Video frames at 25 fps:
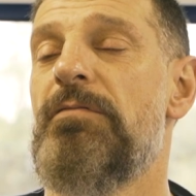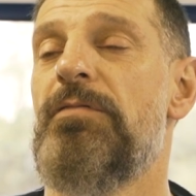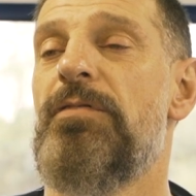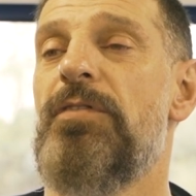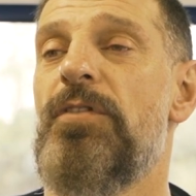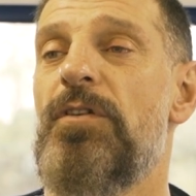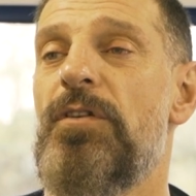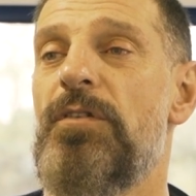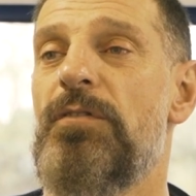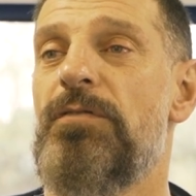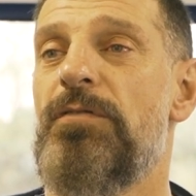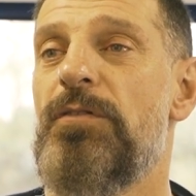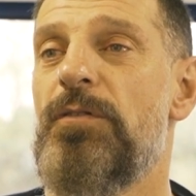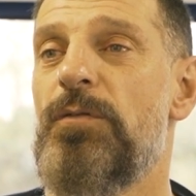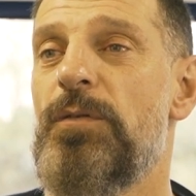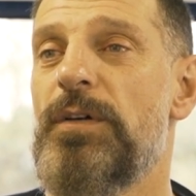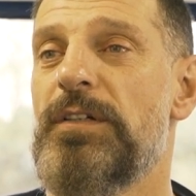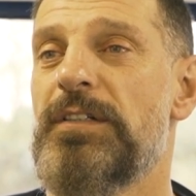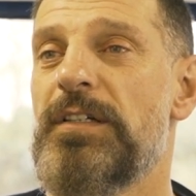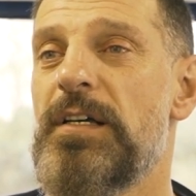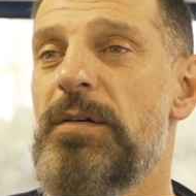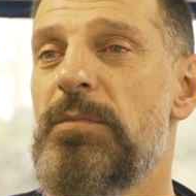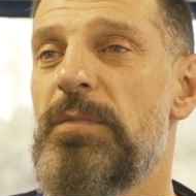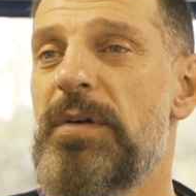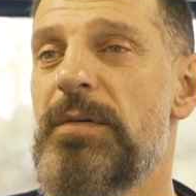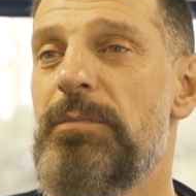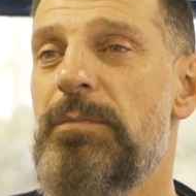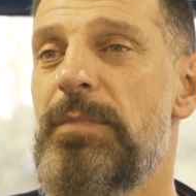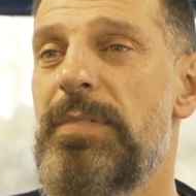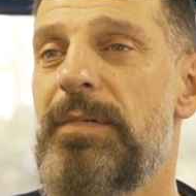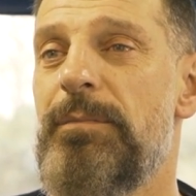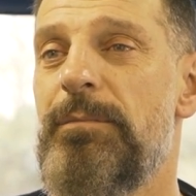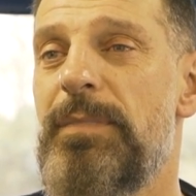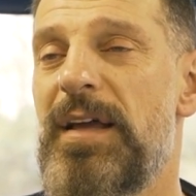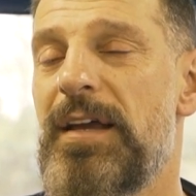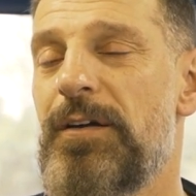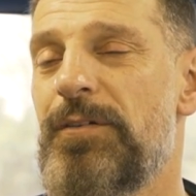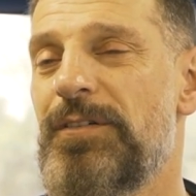for West Ham,
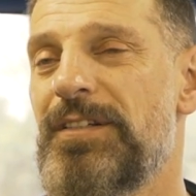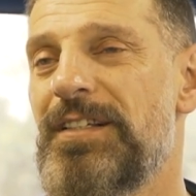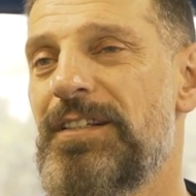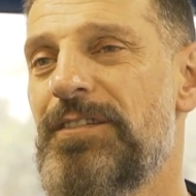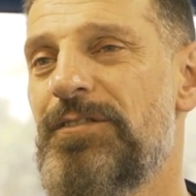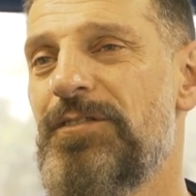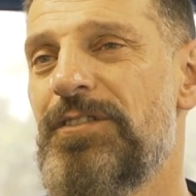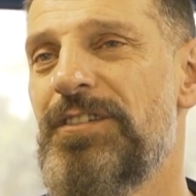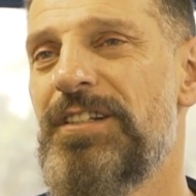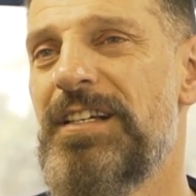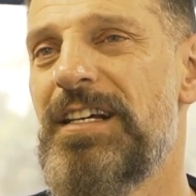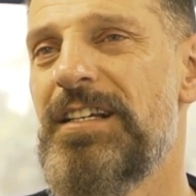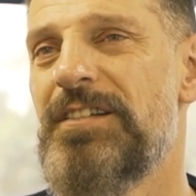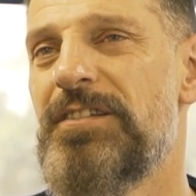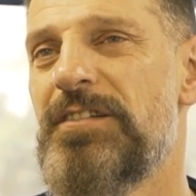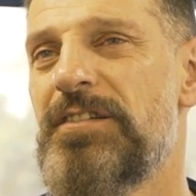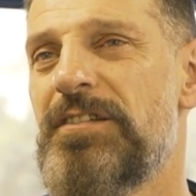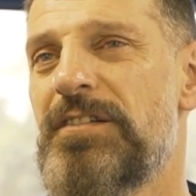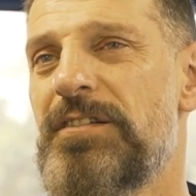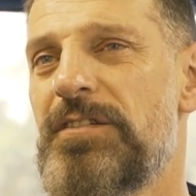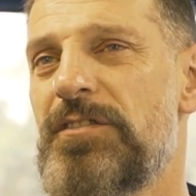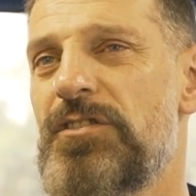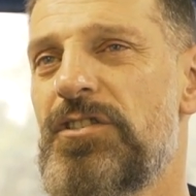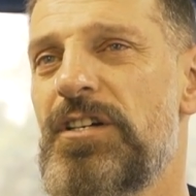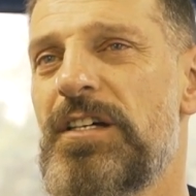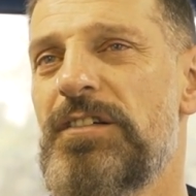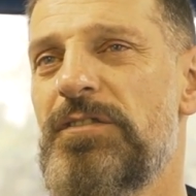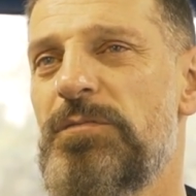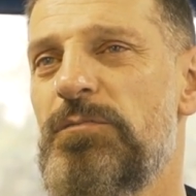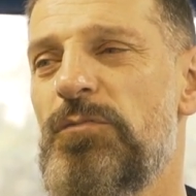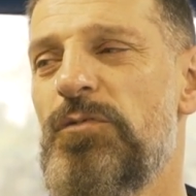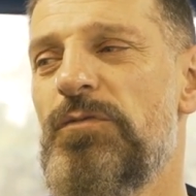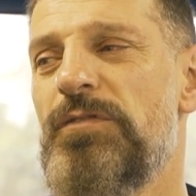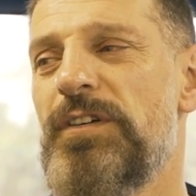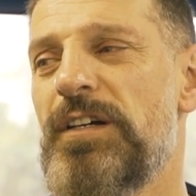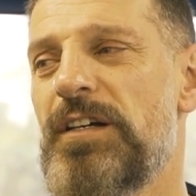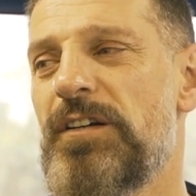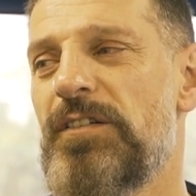because it's not that just
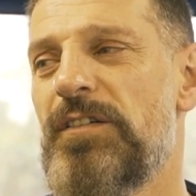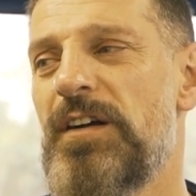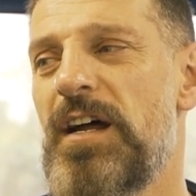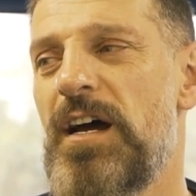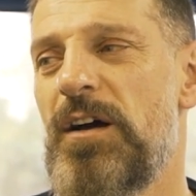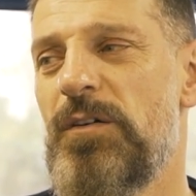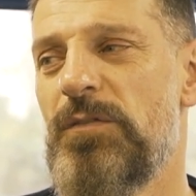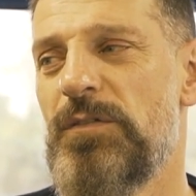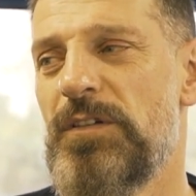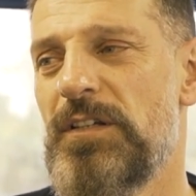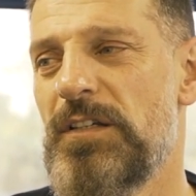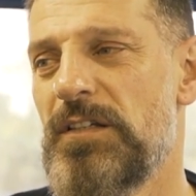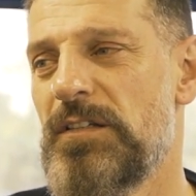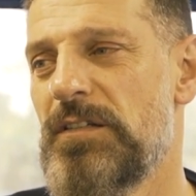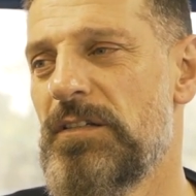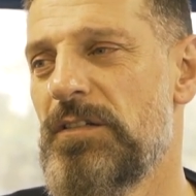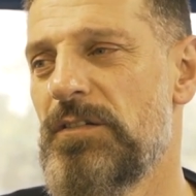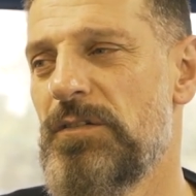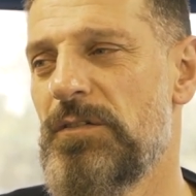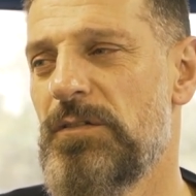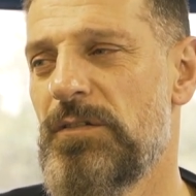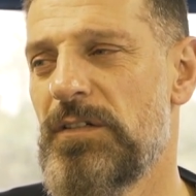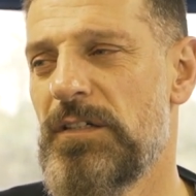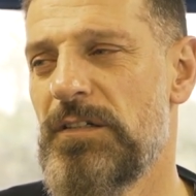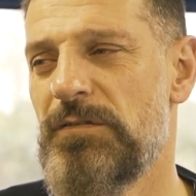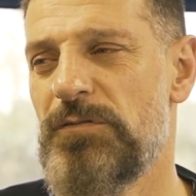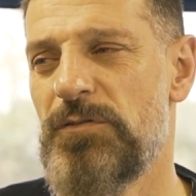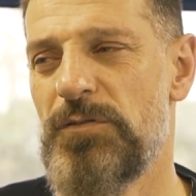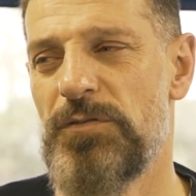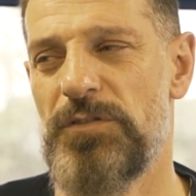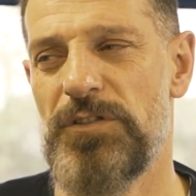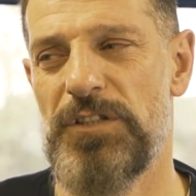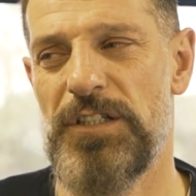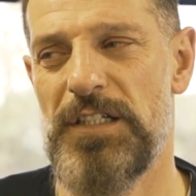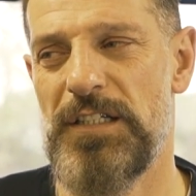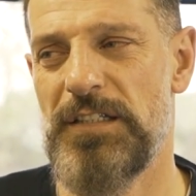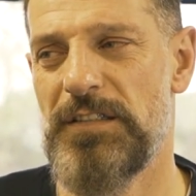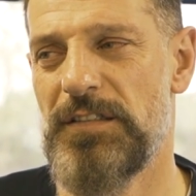moving ground, it's you have to
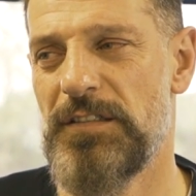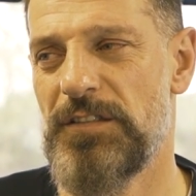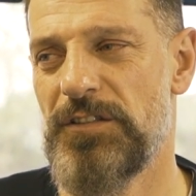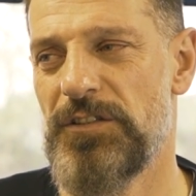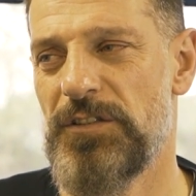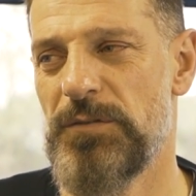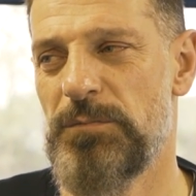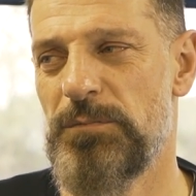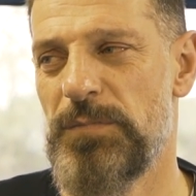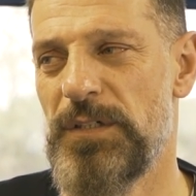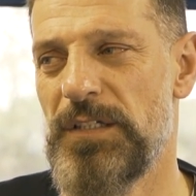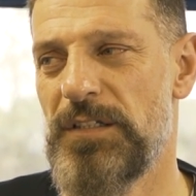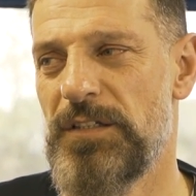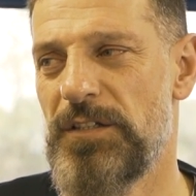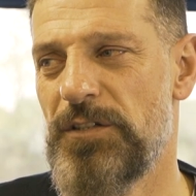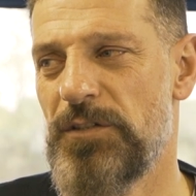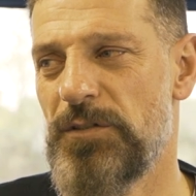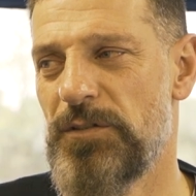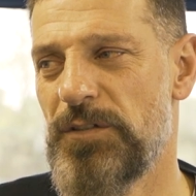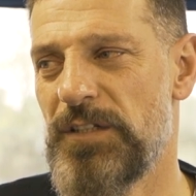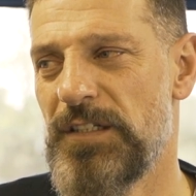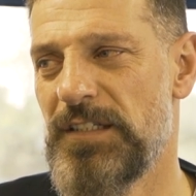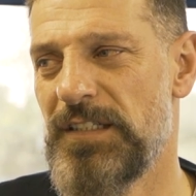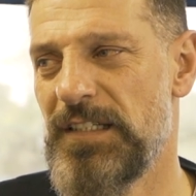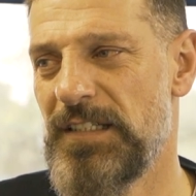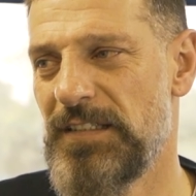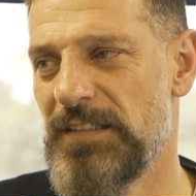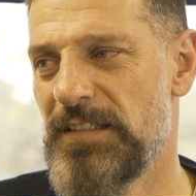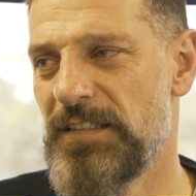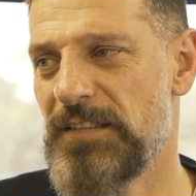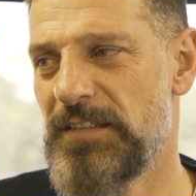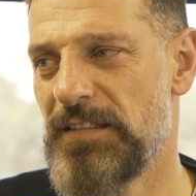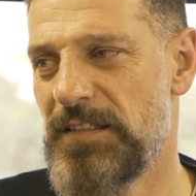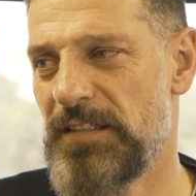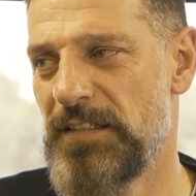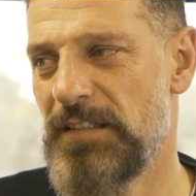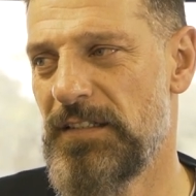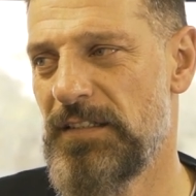change a bit your
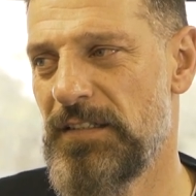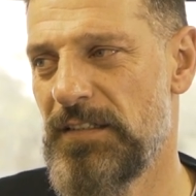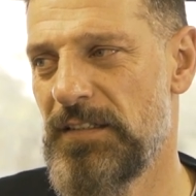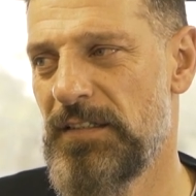identity.